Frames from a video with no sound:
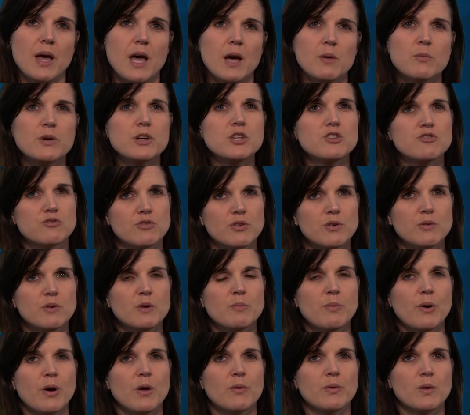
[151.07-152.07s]
and we drew
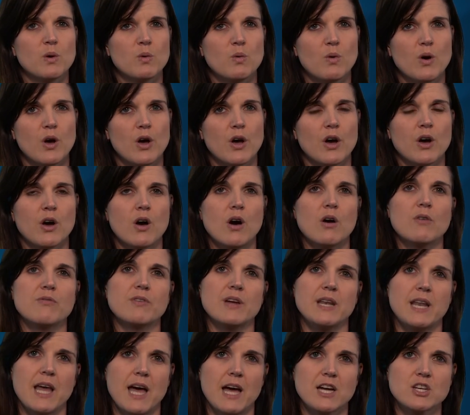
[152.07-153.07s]
upon the work of a
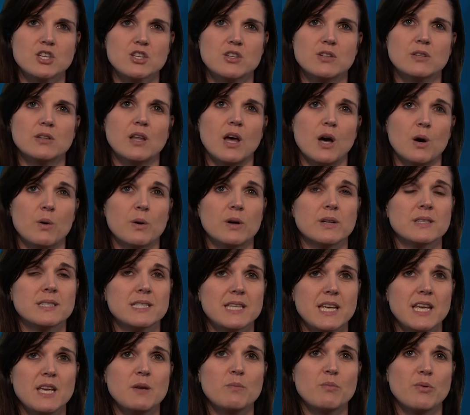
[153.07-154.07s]
national
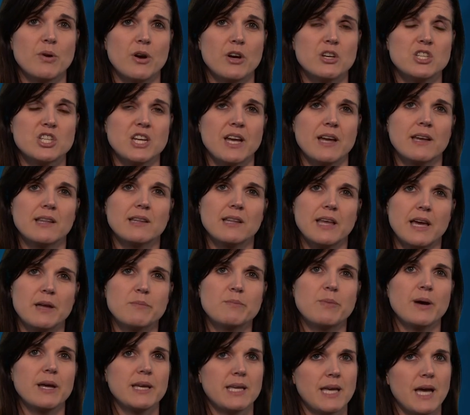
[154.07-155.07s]
OLT project led
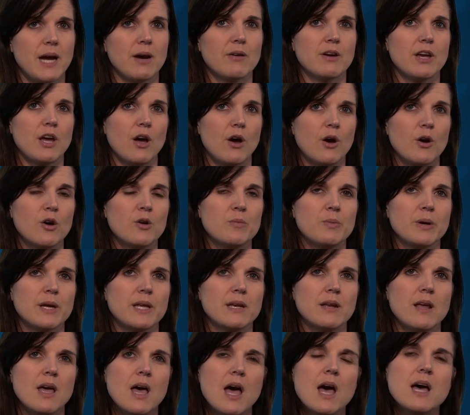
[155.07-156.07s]
by Gary Hoban